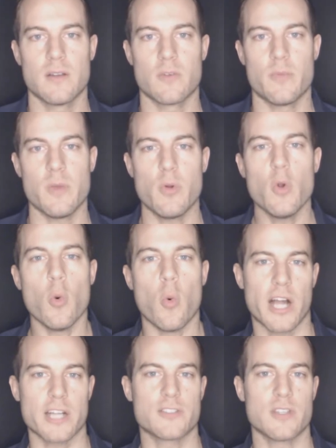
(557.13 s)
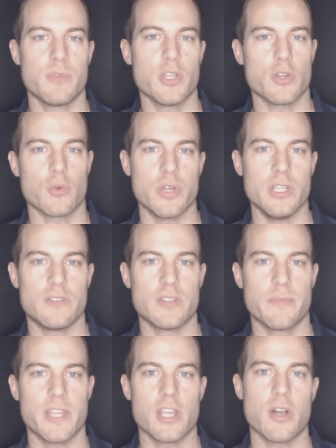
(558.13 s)
For people who watch something or read
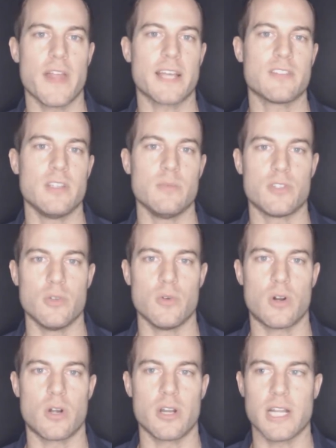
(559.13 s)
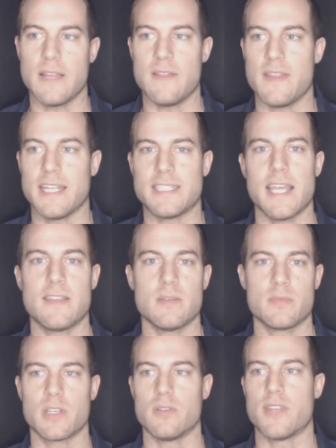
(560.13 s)
something, you go, that seems too hard. And then they take
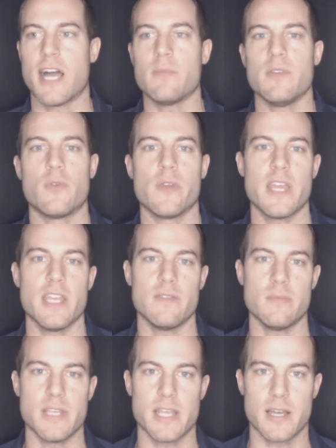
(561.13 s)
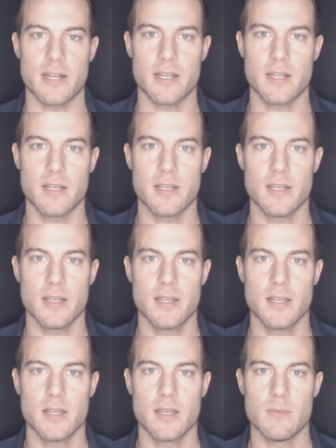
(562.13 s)
themselves out before they even begin.
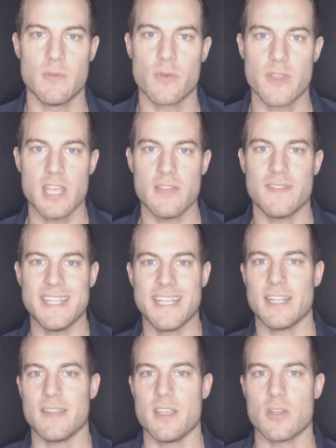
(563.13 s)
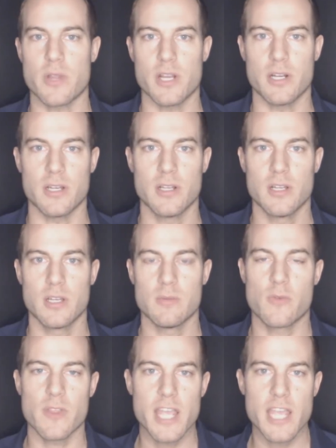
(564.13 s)
Before they even get in the arena,
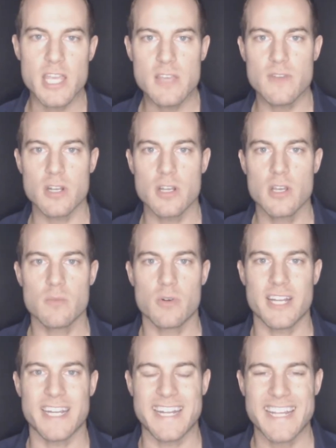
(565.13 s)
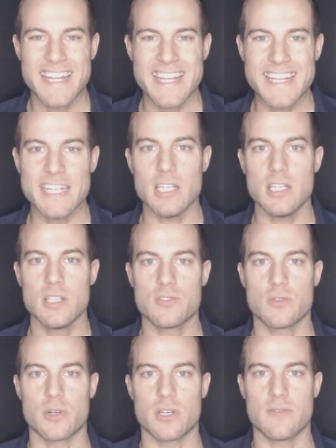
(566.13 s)
before they even put in any
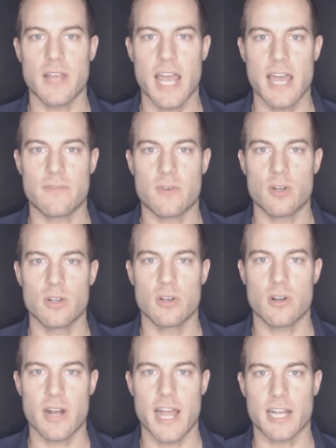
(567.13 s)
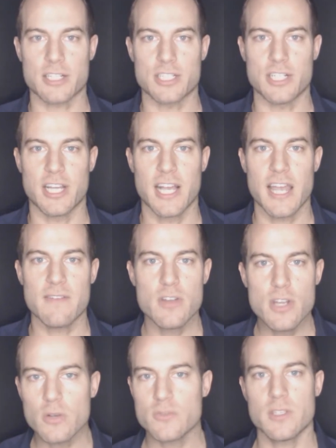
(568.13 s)
sort of effort or action. I have
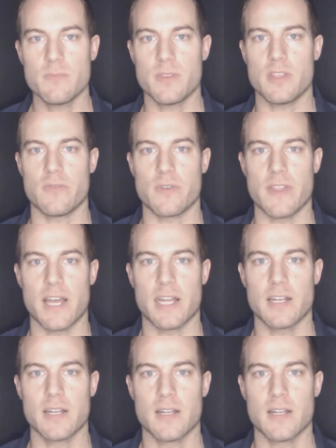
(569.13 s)
no sympathy for that.